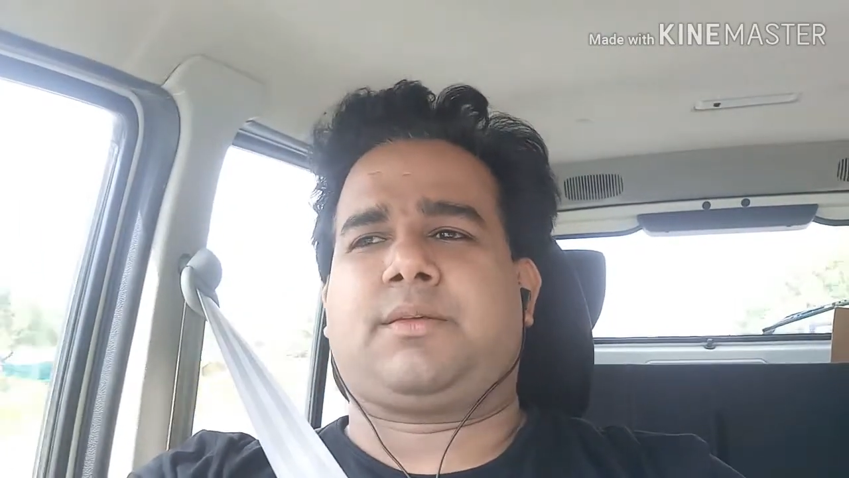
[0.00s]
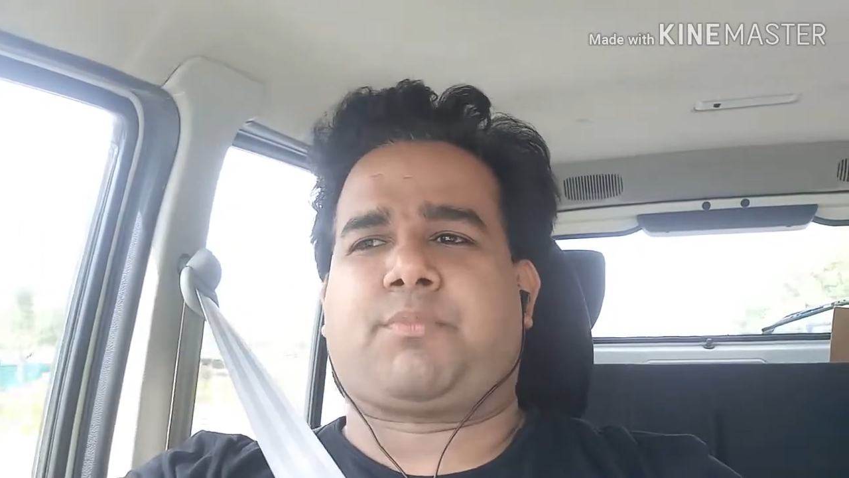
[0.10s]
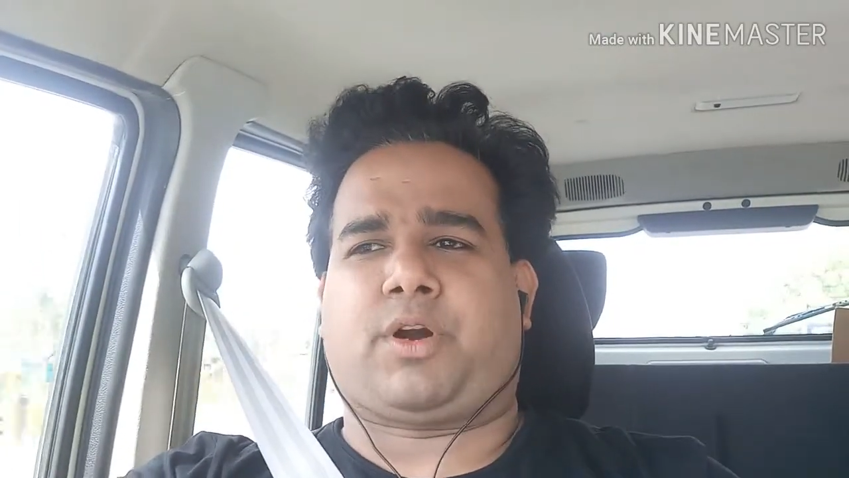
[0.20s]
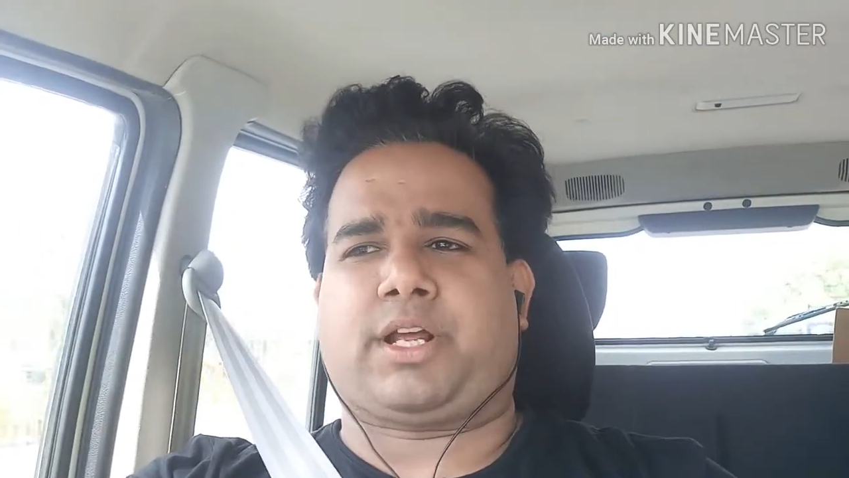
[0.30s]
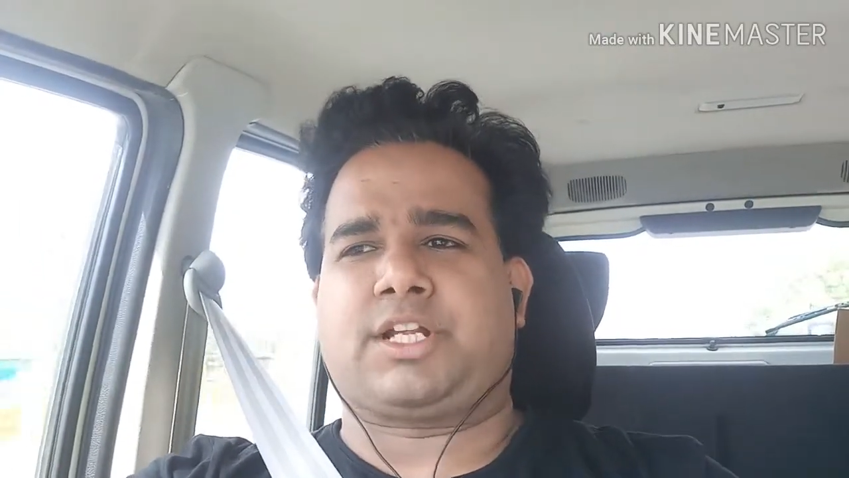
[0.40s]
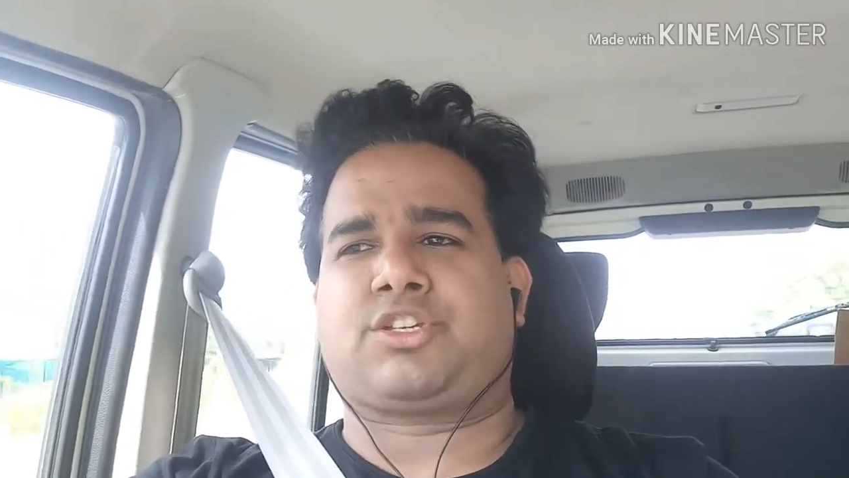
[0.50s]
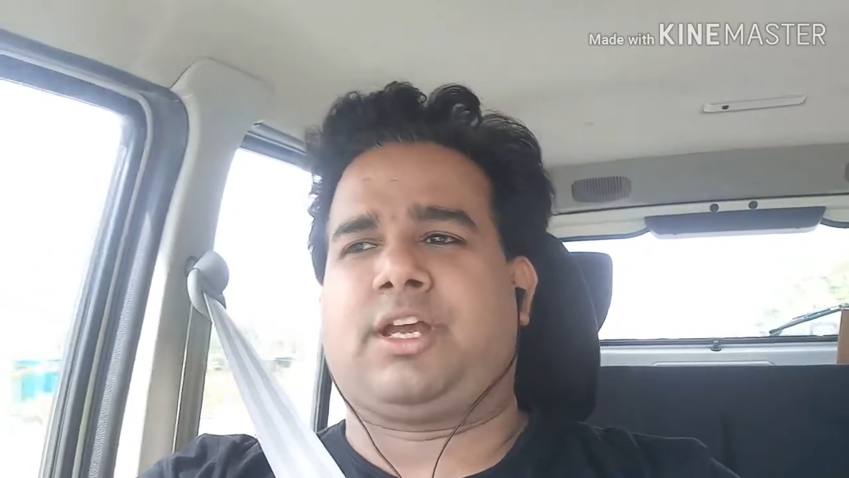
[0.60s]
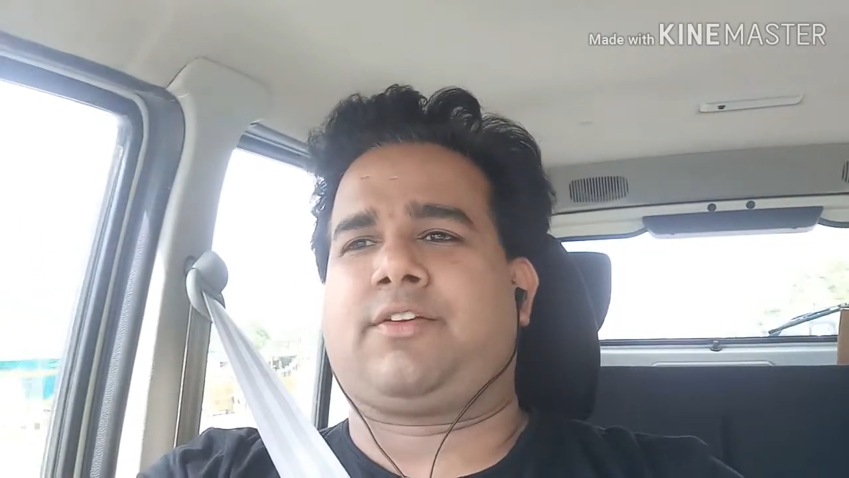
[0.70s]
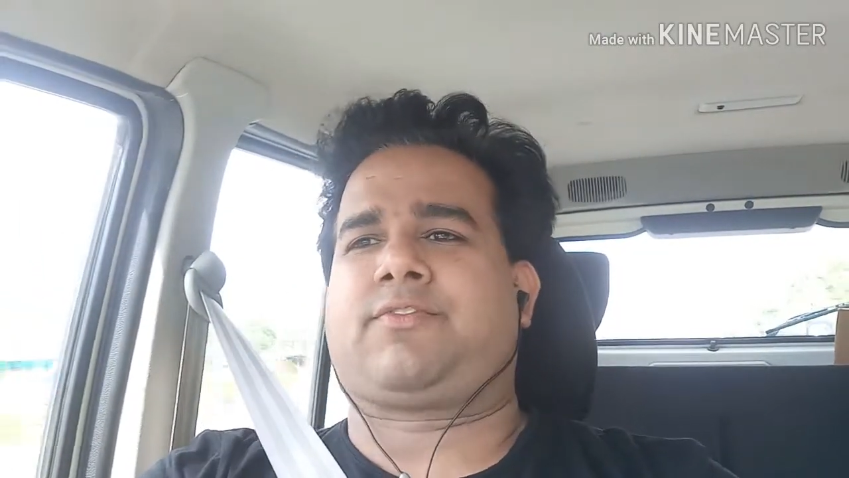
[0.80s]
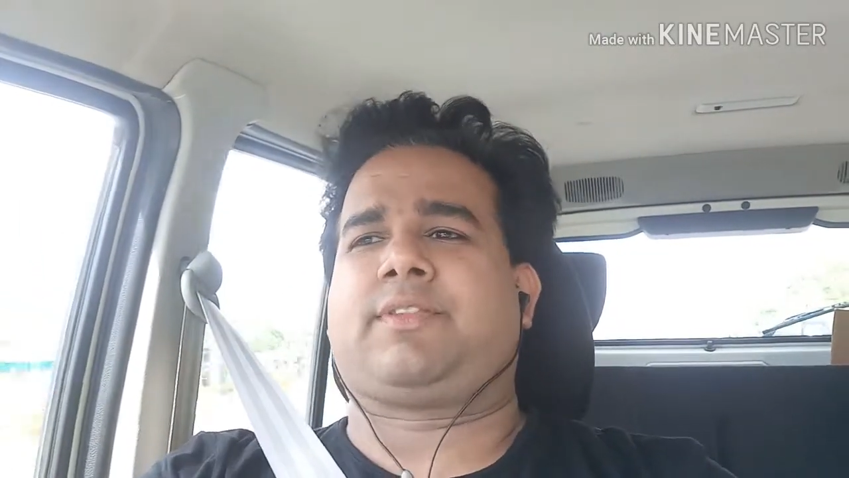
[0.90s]
the product
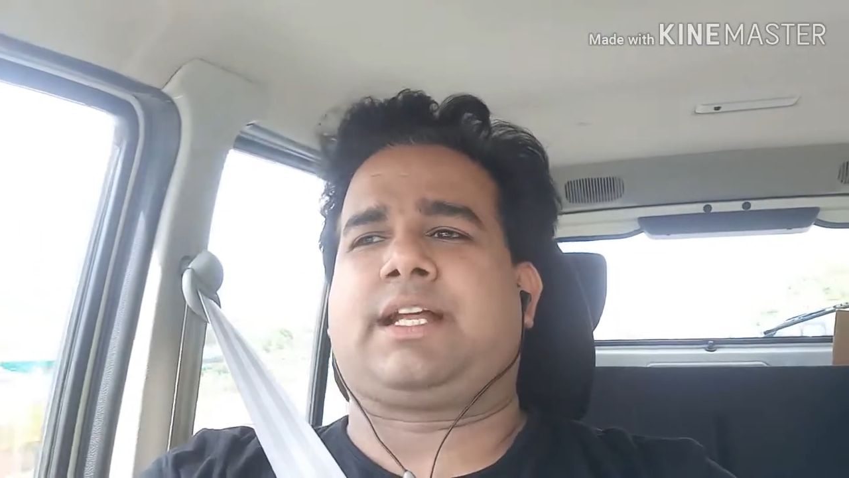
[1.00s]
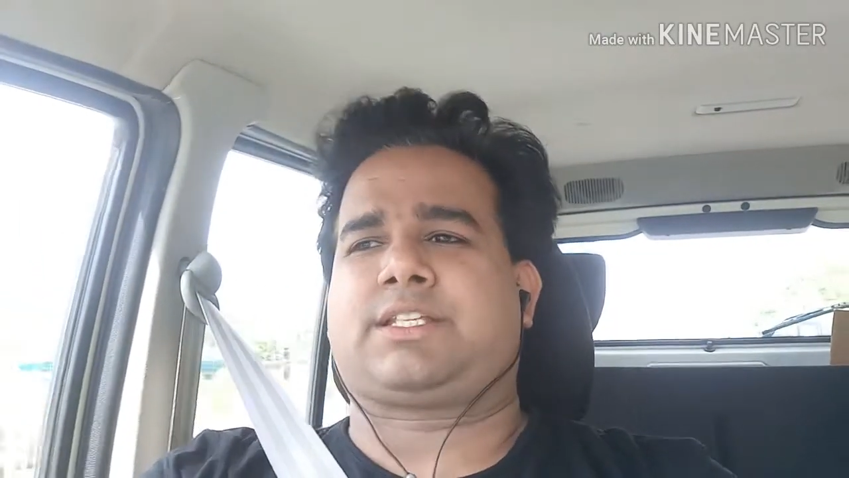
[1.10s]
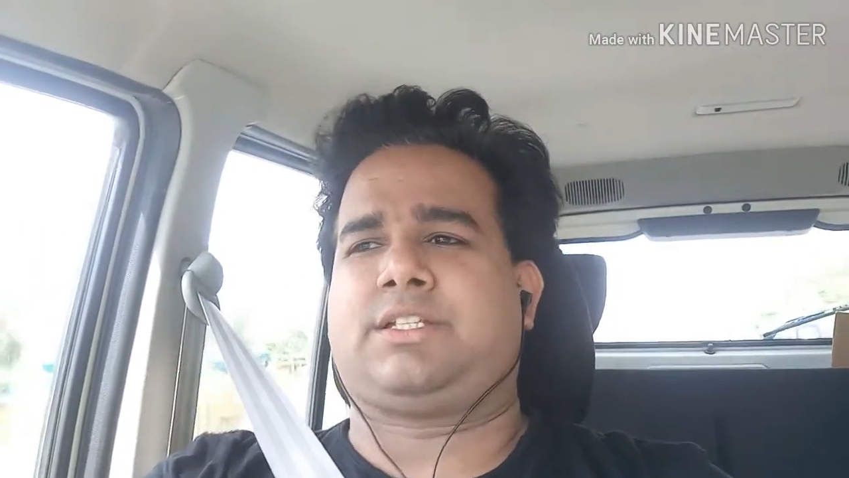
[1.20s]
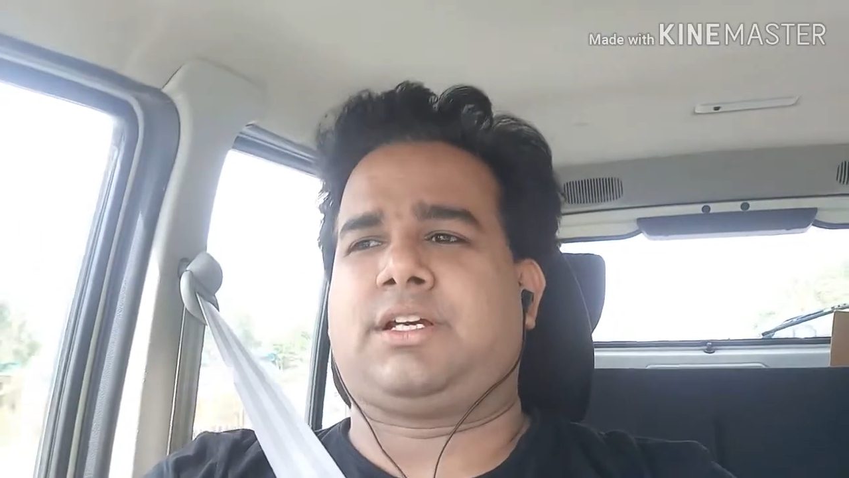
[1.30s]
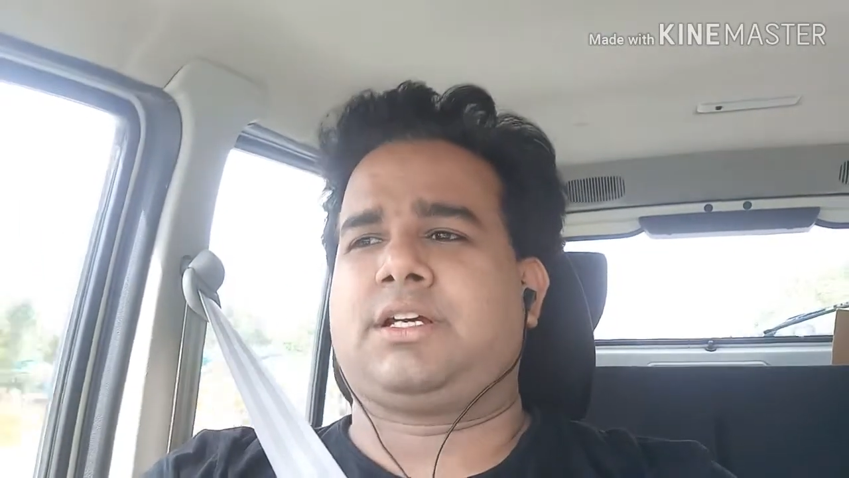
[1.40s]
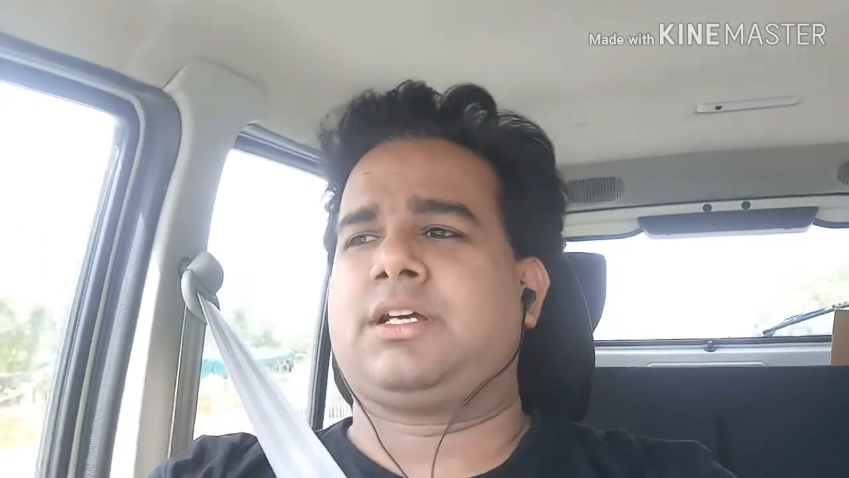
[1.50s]
itself. That's the